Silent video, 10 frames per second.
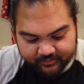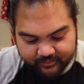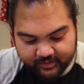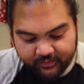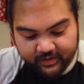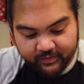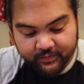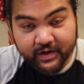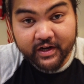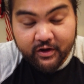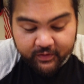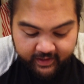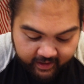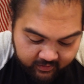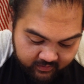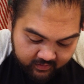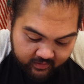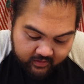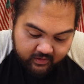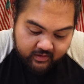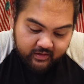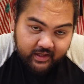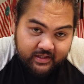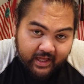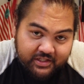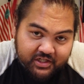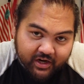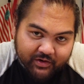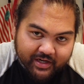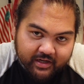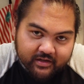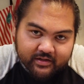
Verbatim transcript: but we're gonna go in now. Get to that cherry